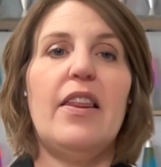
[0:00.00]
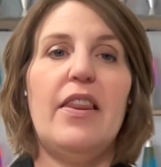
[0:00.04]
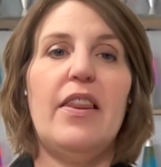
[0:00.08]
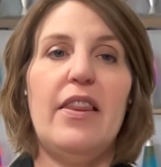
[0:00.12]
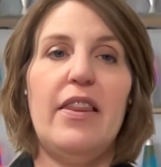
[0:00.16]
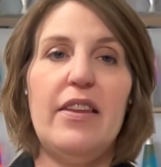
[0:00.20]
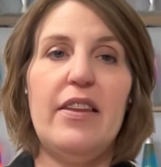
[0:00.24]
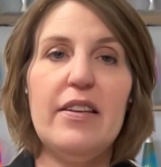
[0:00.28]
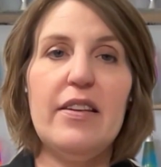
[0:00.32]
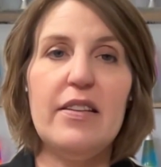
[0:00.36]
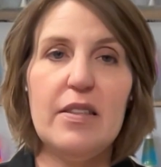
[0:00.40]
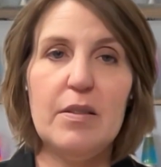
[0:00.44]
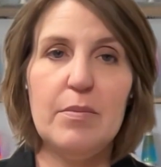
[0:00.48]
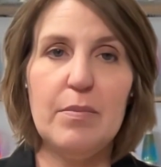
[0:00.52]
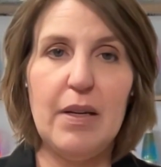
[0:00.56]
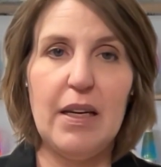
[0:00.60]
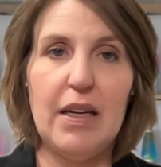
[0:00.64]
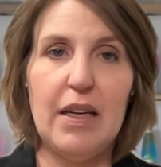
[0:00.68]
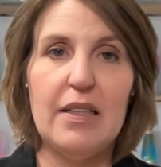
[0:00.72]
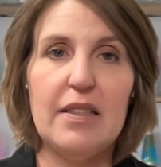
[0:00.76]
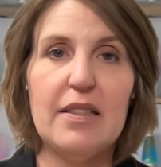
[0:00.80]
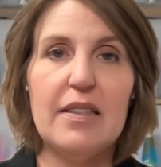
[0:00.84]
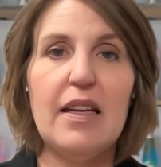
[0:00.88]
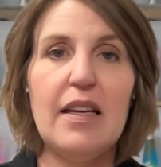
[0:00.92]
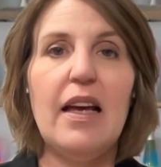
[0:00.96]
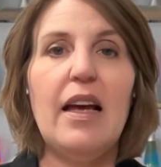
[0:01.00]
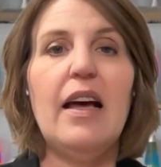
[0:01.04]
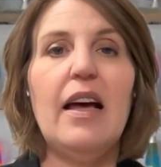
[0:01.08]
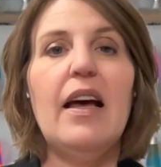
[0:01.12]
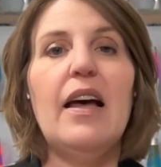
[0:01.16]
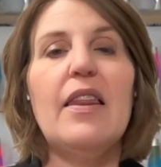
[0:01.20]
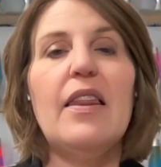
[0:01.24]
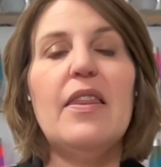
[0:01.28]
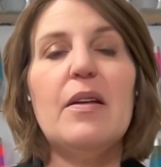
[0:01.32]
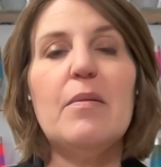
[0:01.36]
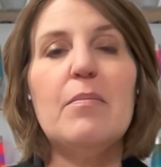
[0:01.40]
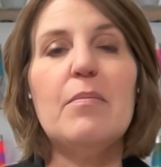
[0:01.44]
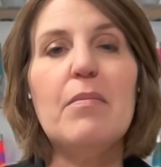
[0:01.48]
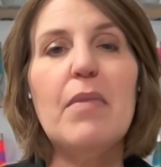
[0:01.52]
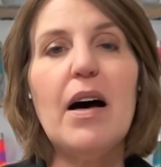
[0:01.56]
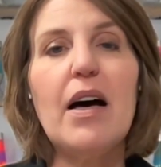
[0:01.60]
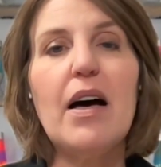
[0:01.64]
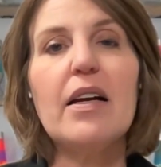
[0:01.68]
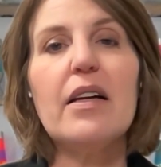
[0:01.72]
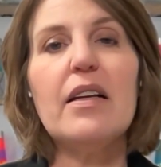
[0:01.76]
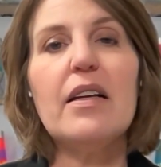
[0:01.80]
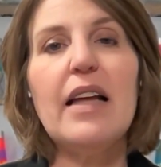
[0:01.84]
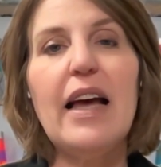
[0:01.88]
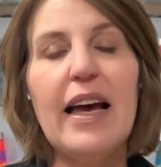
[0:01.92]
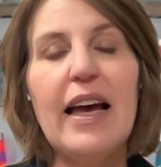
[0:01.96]
This means the
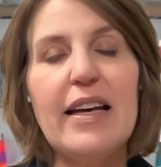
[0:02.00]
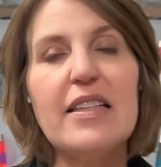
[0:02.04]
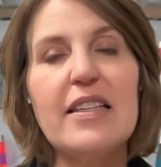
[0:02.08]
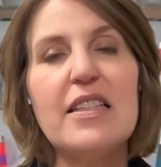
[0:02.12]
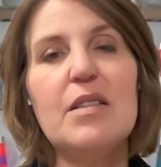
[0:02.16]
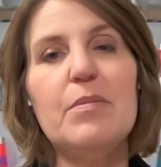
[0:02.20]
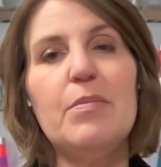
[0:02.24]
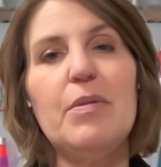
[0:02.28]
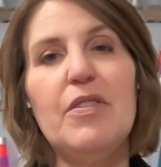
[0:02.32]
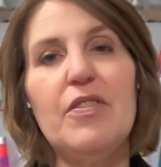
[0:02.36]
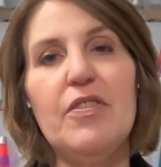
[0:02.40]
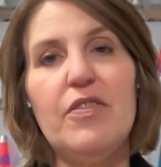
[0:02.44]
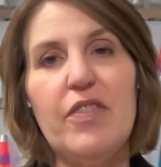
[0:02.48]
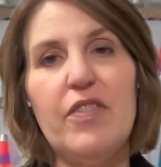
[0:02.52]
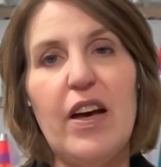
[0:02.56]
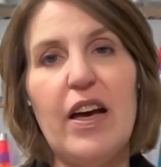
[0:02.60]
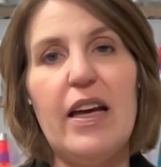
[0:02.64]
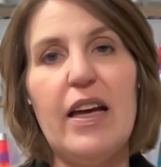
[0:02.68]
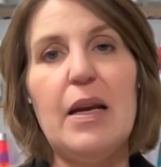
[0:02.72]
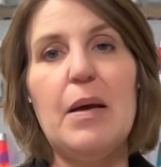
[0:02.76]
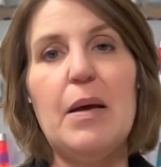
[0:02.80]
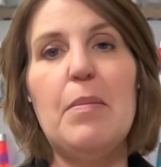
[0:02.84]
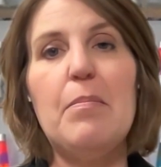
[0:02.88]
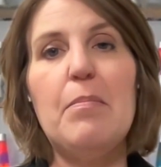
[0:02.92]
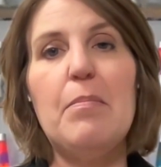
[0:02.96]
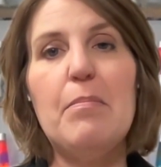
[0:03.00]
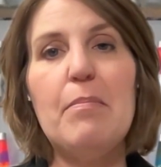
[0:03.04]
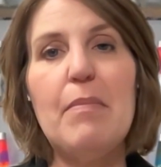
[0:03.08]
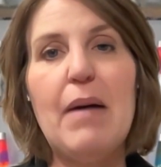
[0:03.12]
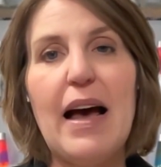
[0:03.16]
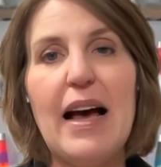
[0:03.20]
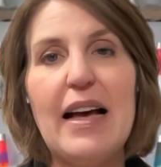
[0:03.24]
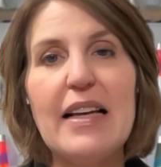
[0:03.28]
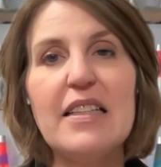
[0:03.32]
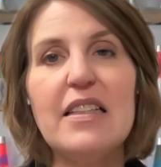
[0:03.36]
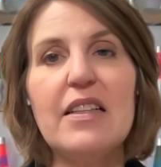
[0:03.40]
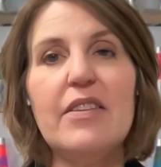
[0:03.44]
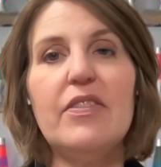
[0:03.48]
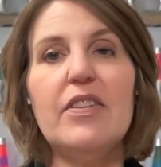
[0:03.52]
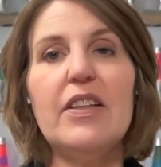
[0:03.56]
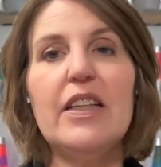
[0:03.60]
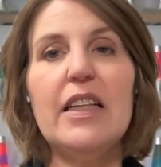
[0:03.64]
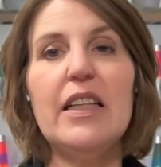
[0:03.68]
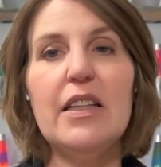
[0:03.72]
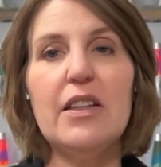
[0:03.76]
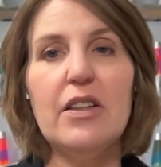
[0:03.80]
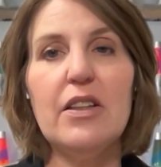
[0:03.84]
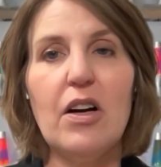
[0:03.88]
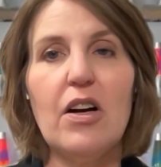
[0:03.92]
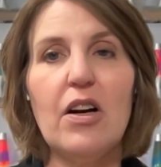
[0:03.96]
model has to be fed massively
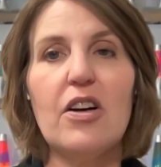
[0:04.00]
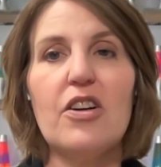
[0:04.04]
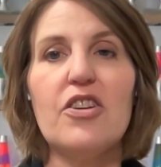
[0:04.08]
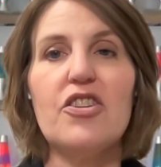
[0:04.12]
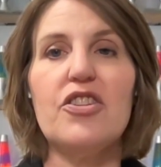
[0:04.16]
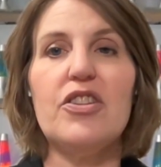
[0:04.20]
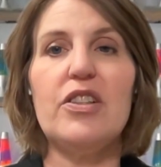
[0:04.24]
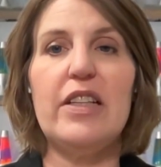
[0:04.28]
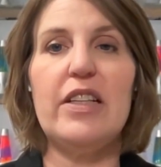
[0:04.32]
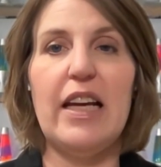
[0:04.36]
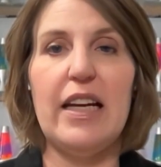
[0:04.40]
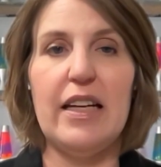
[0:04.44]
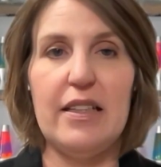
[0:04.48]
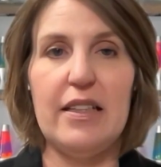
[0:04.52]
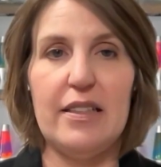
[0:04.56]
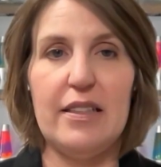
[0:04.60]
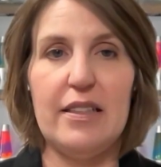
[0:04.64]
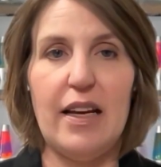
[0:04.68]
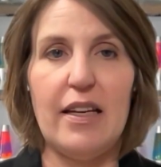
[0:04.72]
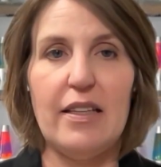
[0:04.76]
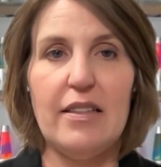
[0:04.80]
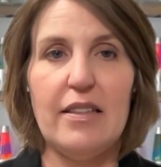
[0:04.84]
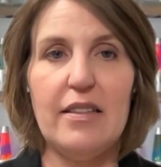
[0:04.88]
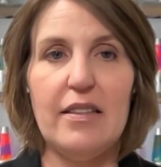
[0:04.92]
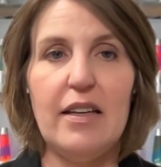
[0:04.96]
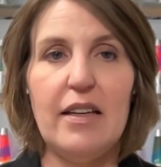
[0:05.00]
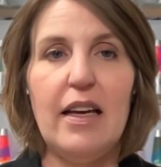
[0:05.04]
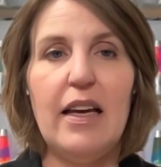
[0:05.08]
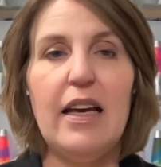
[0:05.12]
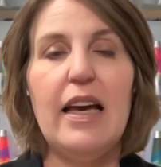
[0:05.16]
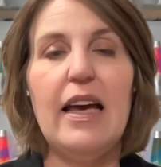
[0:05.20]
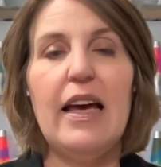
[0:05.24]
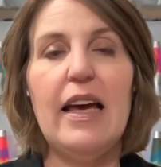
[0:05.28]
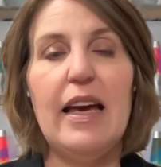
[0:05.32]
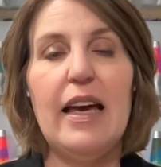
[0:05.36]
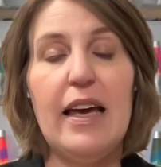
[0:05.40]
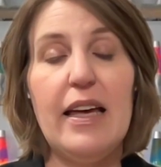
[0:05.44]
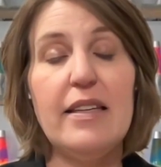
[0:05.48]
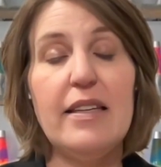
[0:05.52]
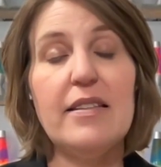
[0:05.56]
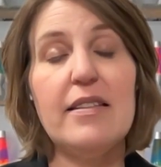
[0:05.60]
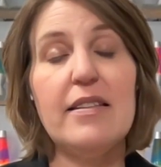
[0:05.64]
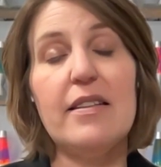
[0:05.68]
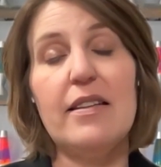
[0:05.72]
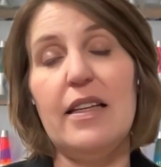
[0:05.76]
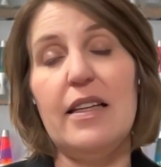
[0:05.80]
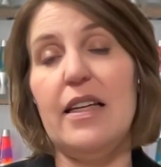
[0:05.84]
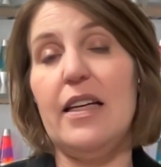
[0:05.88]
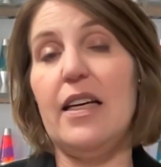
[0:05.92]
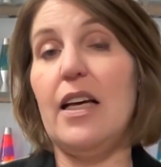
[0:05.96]
large data sets, hence
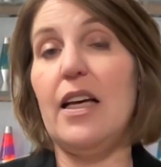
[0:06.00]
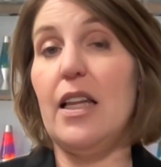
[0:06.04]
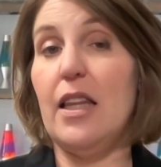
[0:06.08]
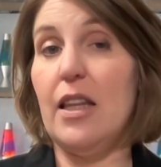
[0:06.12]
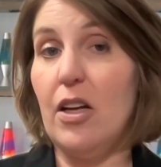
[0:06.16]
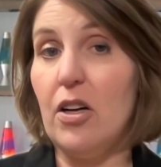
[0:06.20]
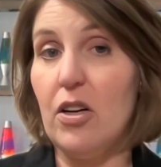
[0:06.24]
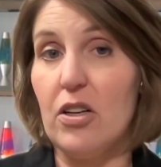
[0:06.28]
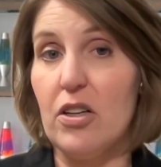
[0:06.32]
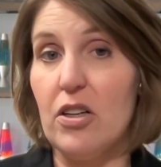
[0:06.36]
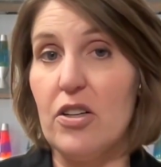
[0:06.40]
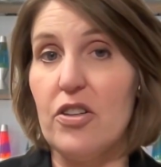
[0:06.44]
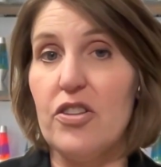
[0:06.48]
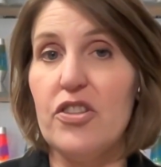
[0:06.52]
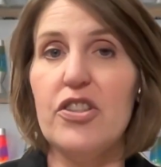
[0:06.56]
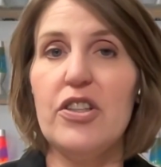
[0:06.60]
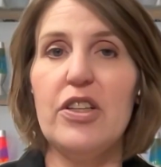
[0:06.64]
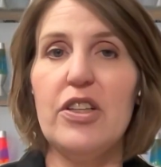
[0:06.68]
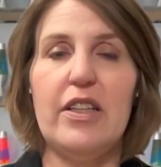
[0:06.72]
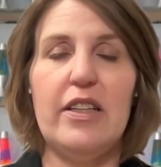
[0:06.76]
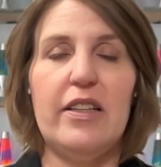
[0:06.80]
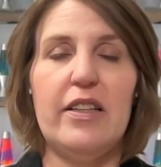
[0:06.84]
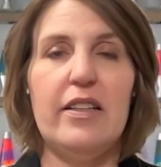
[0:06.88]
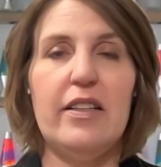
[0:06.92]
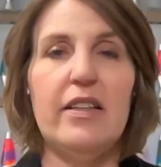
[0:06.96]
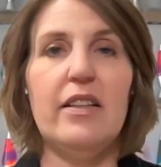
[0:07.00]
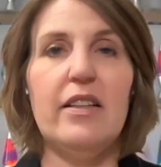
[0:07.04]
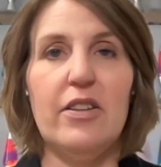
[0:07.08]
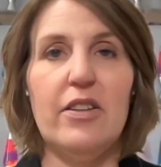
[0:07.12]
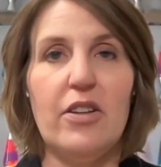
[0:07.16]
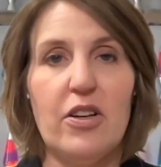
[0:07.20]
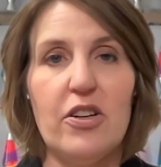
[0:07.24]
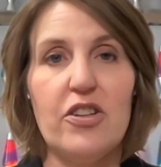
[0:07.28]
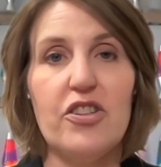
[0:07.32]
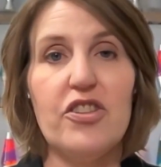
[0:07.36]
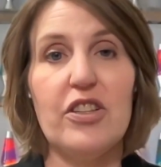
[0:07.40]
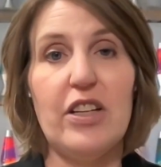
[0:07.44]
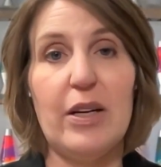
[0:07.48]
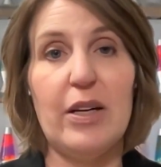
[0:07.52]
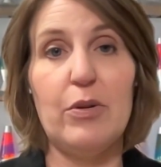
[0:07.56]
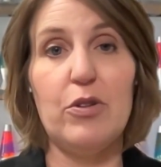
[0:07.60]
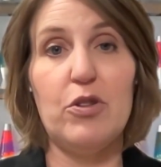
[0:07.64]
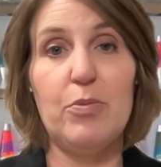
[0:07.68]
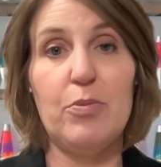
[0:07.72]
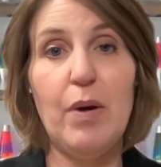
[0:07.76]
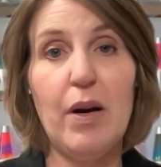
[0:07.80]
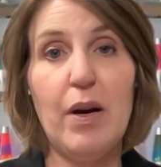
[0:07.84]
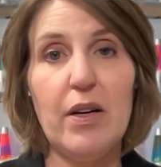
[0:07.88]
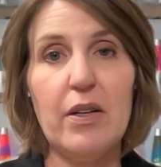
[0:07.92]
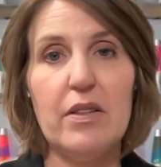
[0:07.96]
the large in large
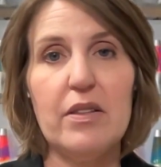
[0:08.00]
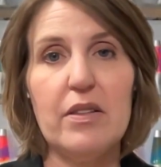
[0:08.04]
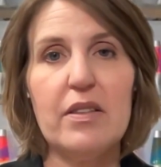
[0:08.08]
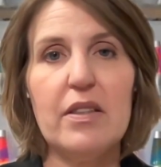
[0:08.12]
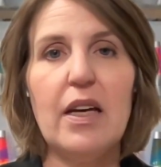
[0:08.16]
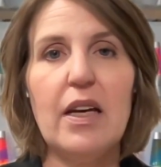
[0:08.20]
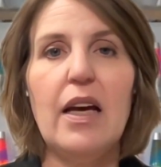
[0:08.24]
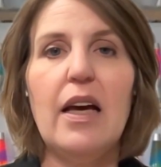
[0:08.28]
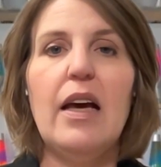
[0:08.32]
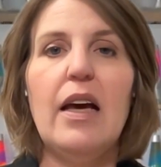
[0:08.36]
language models.